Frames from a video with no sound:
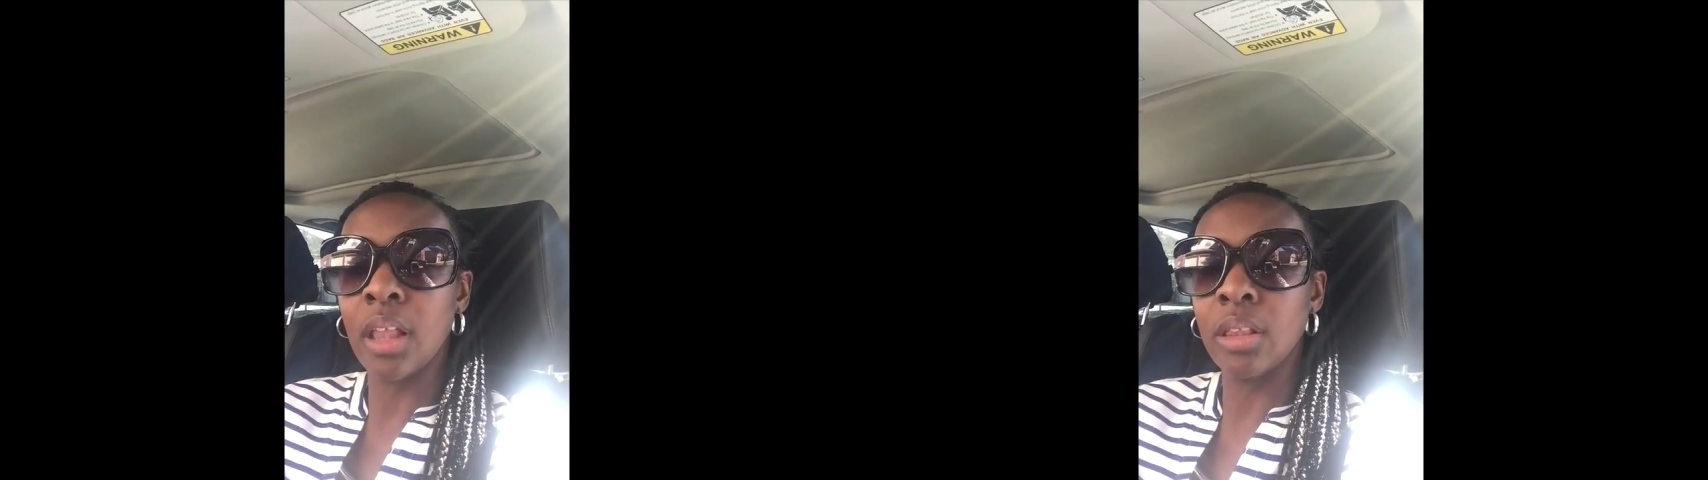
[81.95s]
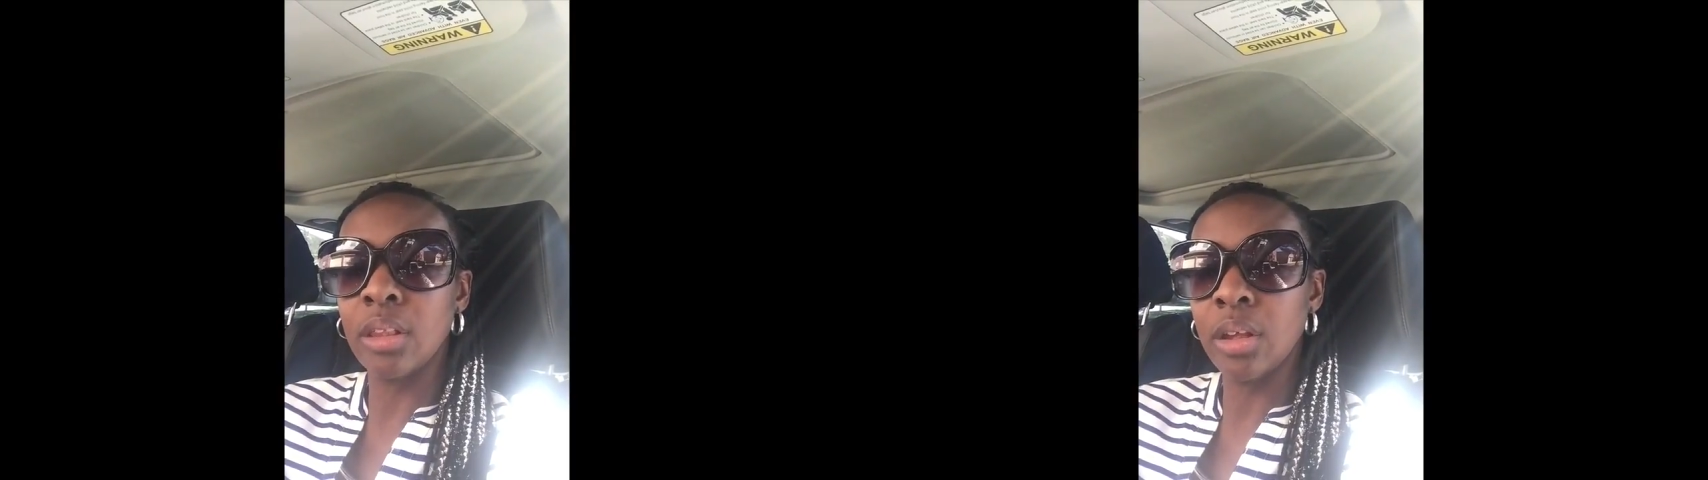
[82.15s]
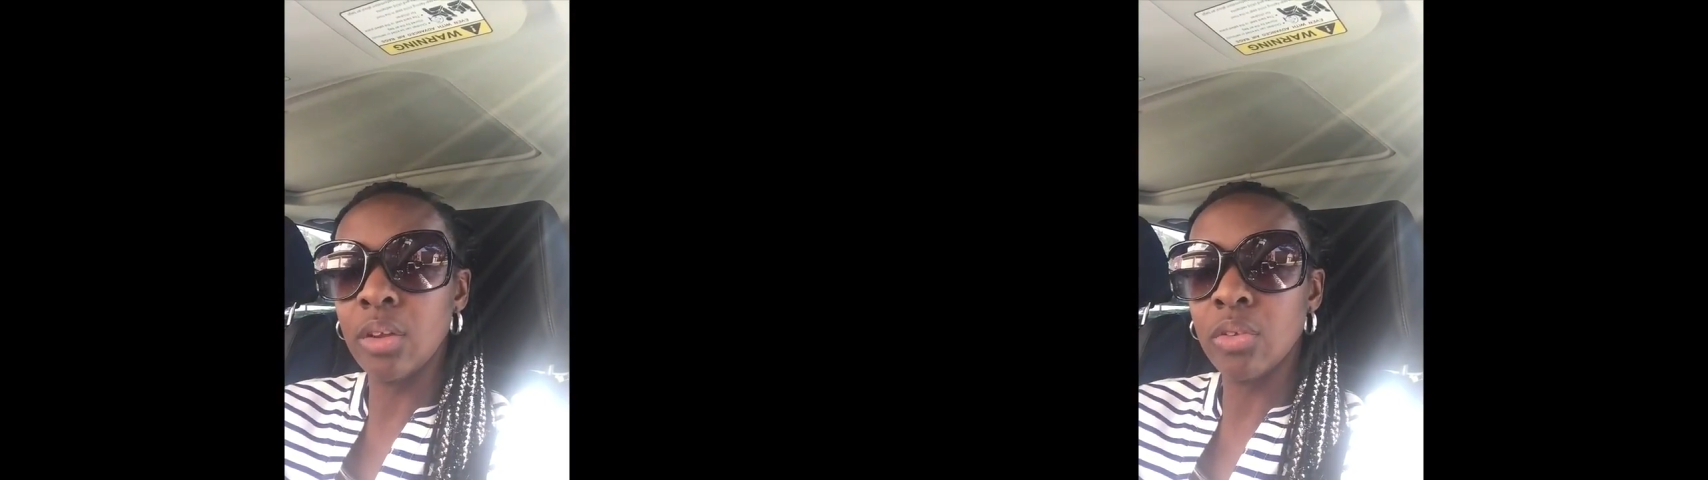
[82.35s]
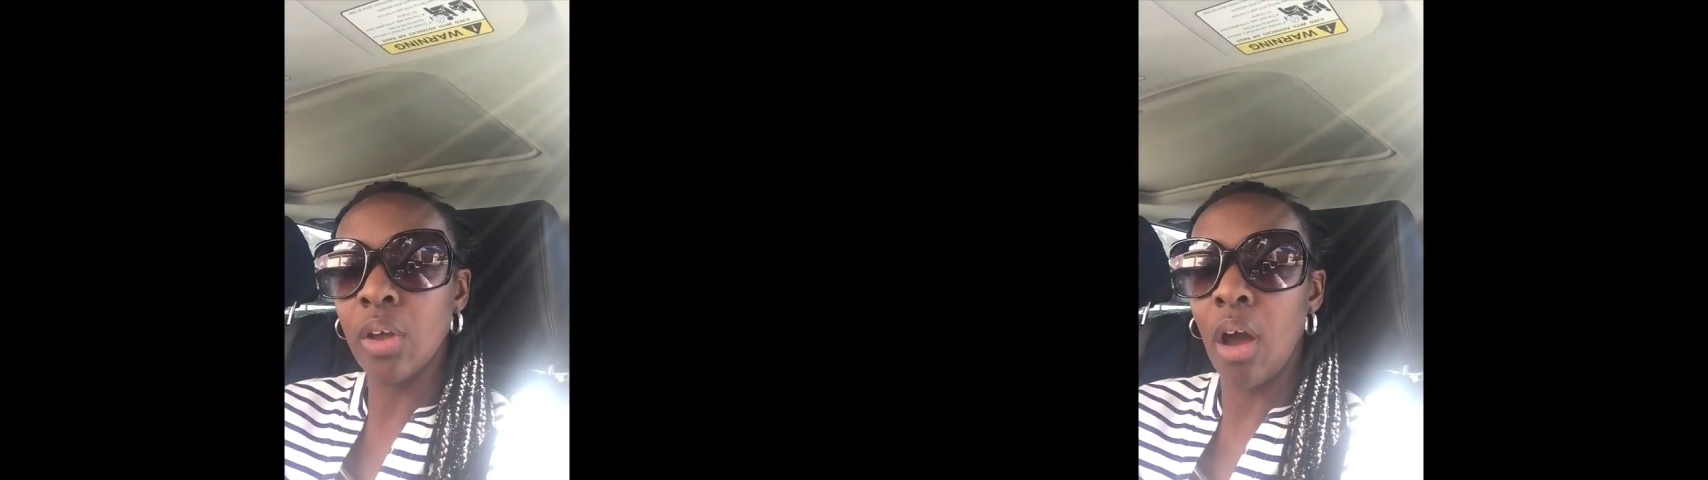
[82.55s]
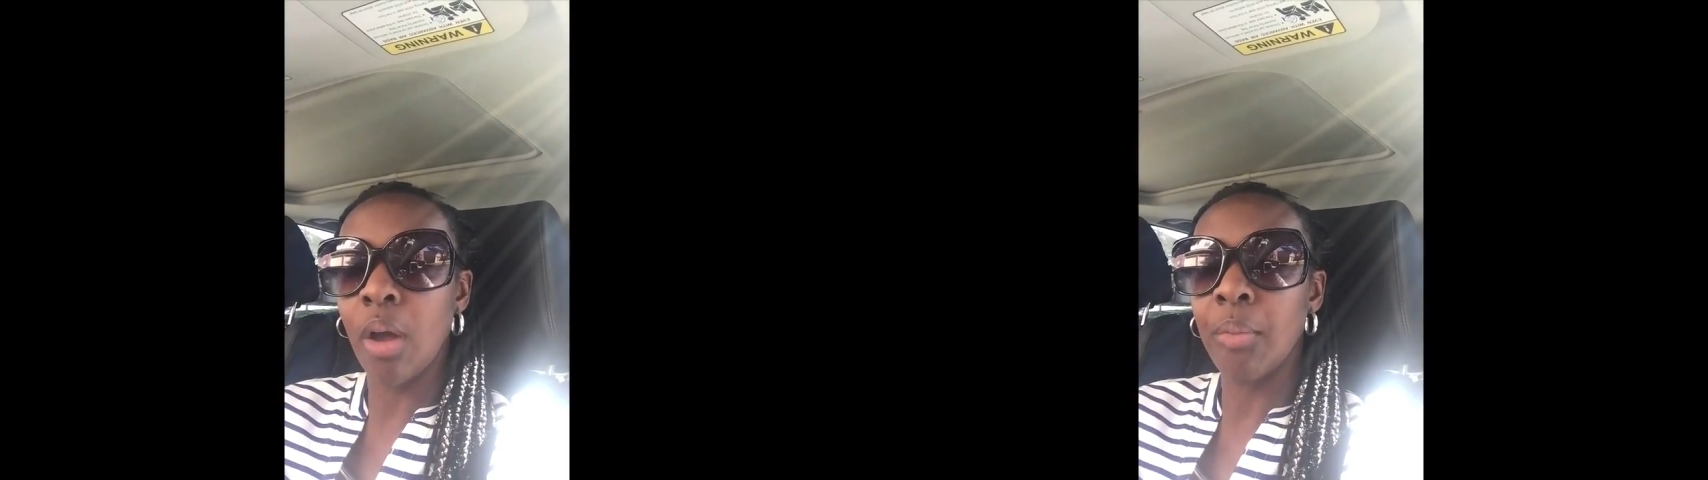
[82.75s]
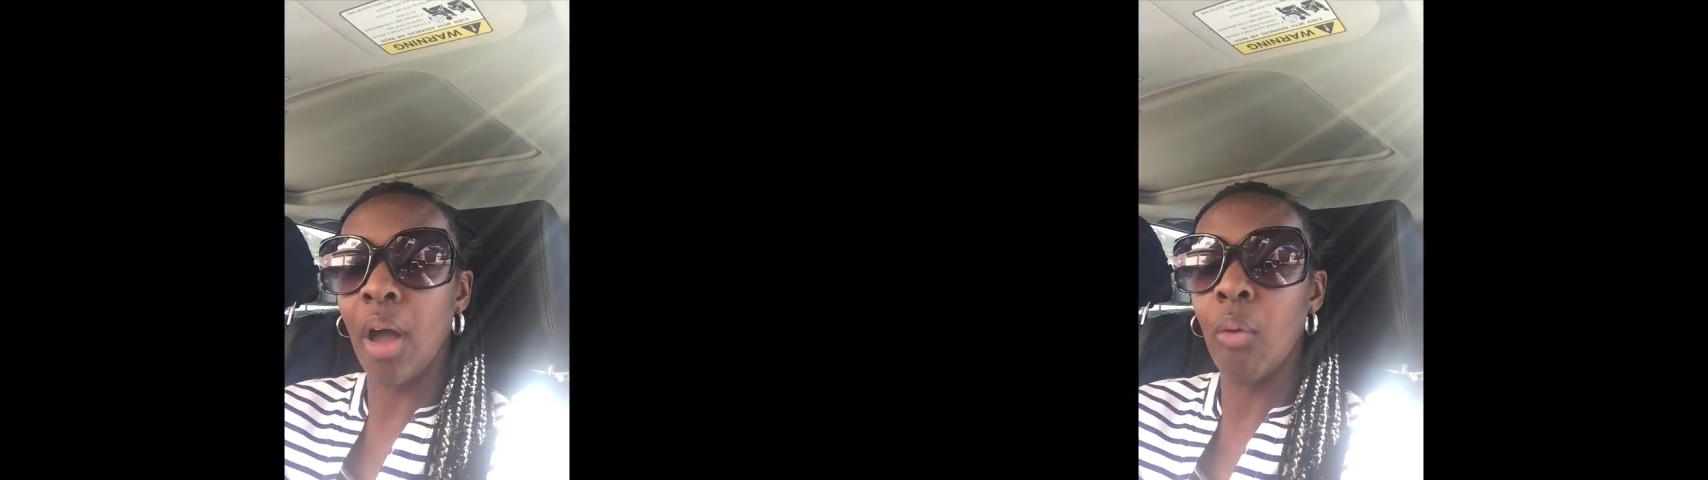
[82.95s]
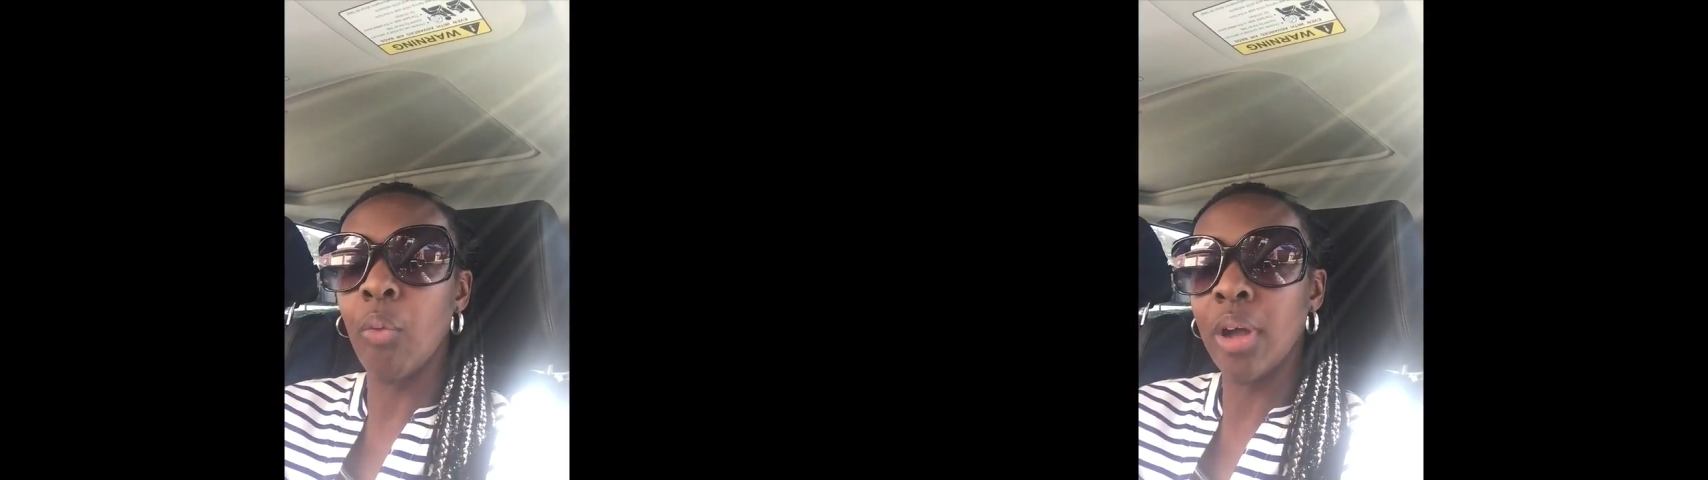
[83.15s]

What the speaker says: a little talk about